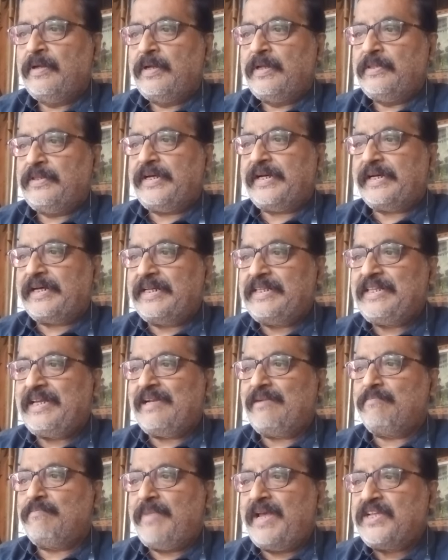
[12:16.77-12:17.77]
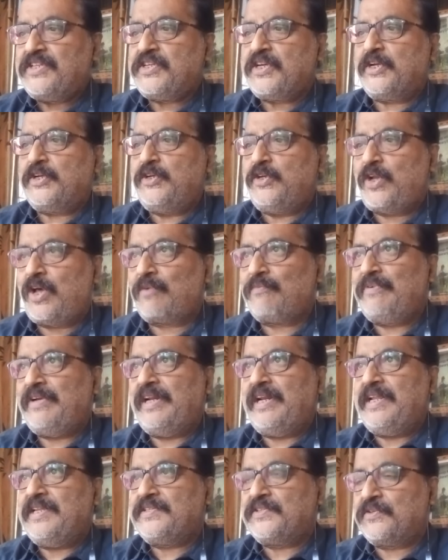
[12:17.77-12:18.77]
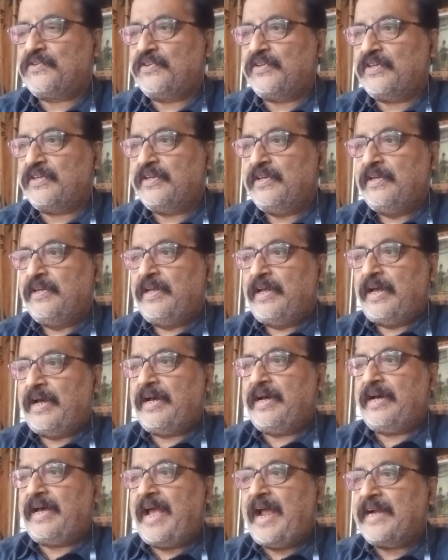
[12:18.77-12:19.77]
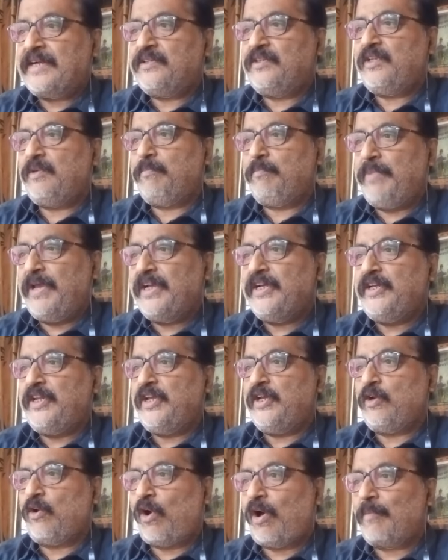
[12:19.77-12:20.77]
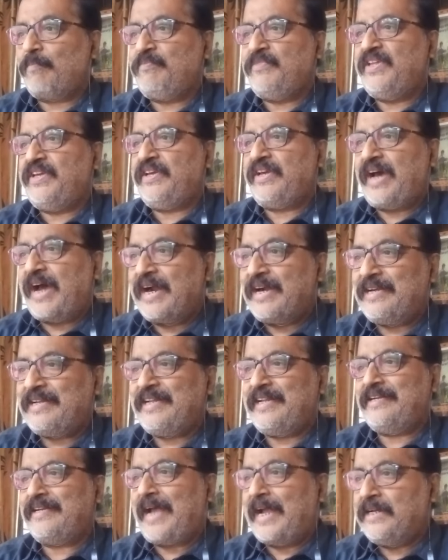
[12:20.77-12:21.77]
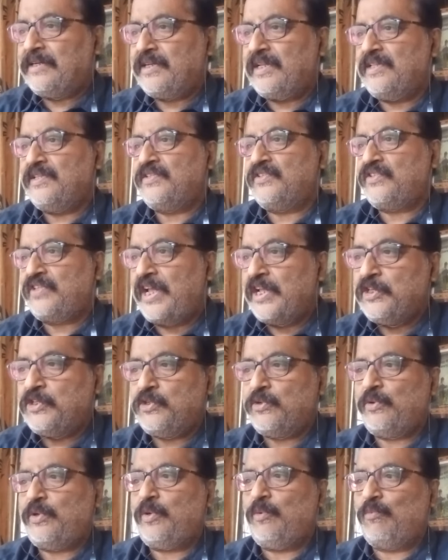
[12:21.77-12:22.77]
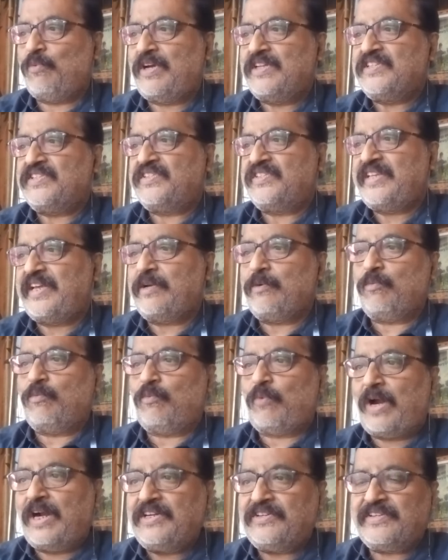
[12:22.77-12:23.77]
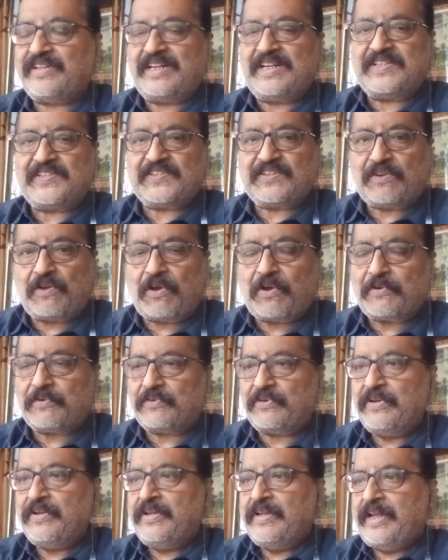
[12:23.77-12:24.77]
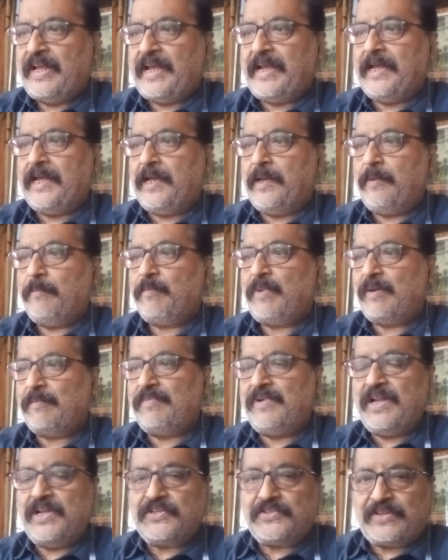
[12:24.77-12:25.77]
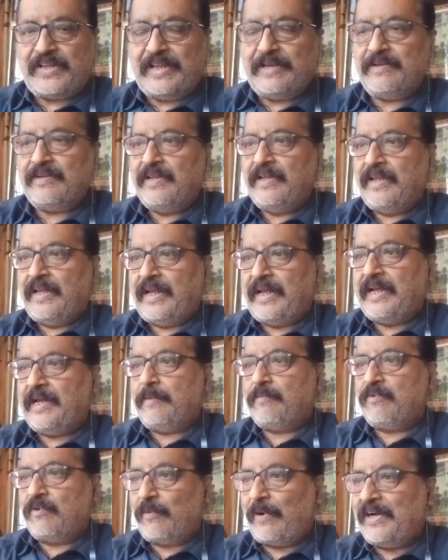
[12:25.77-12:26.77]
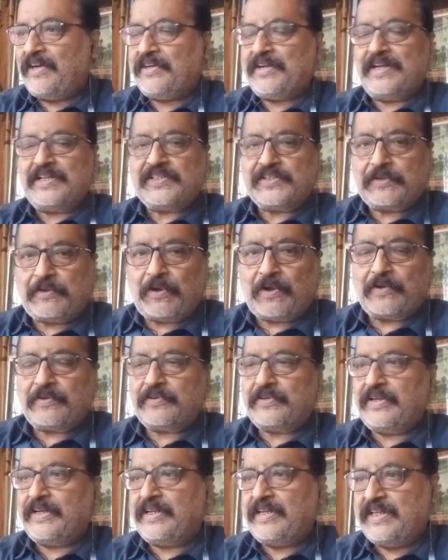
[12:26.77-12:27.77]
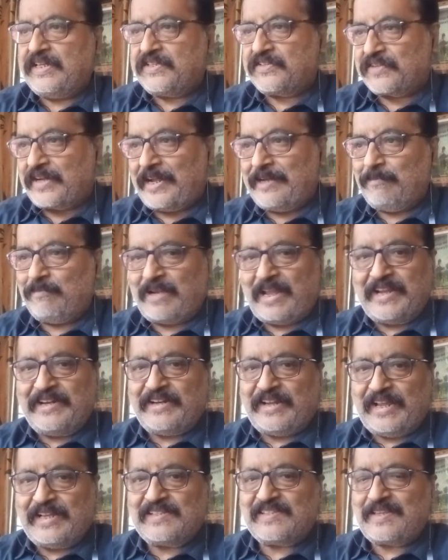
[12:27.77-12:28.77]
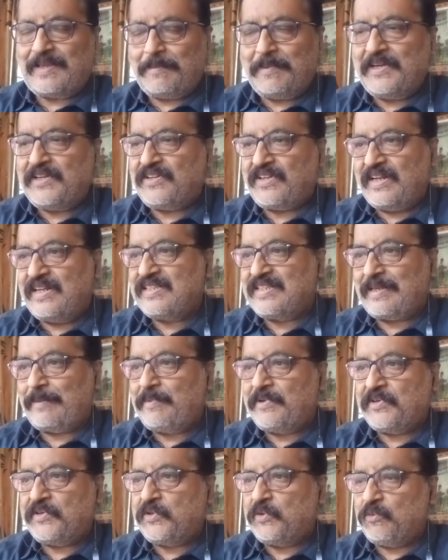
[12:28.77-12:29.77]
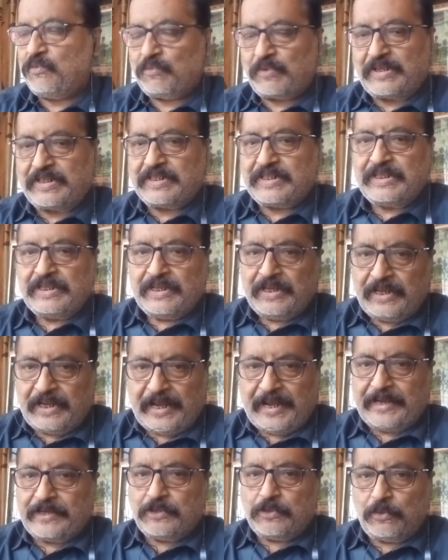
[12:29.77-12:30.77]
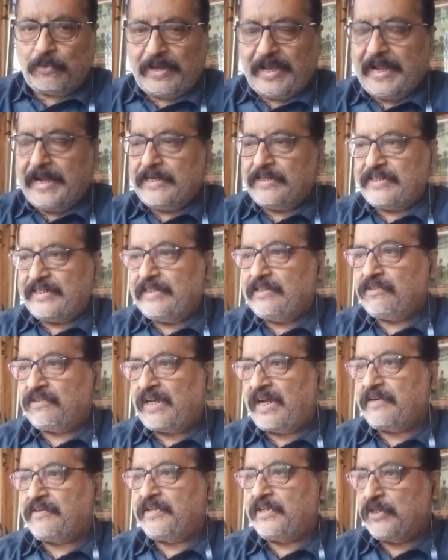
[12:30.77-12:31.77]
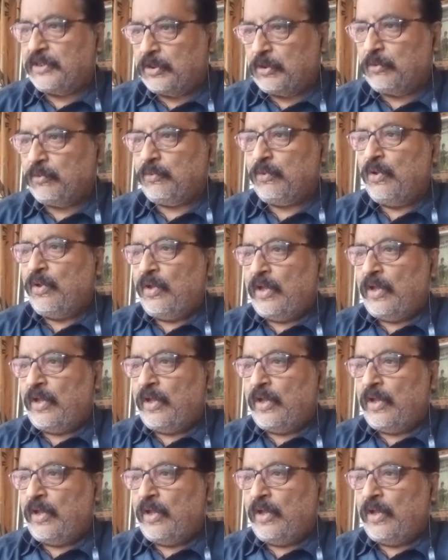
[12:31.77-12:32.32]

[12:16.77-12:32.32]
The other major novelist at the beginning of the early 19th century was Sir Walter Scott, published in Walter Scott. His timeline is 1771 to 1832.